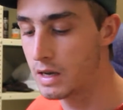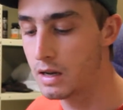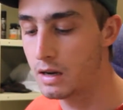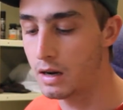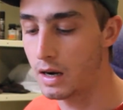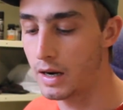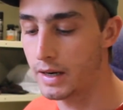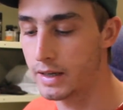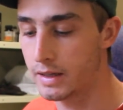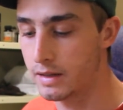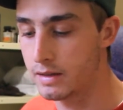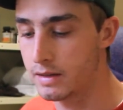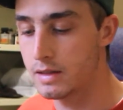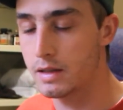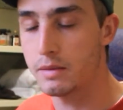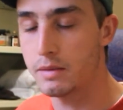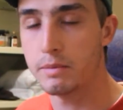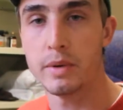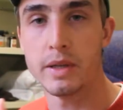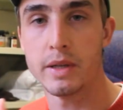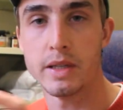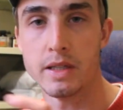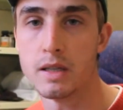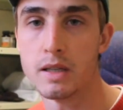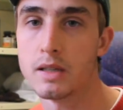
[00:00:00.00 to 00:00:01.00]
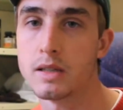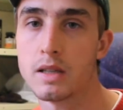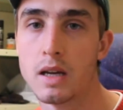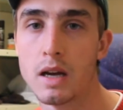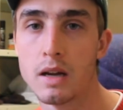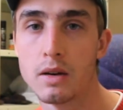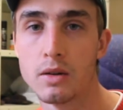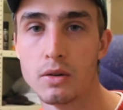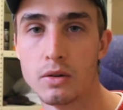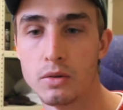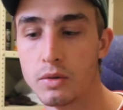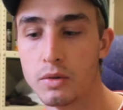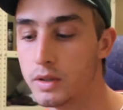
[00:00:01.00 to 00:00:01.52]
I can simply just
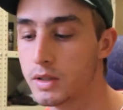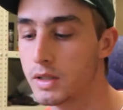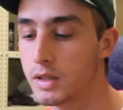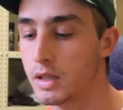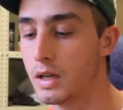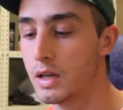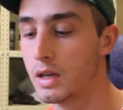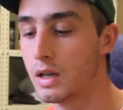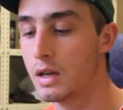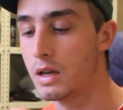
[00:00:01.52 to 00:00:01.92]
undo it,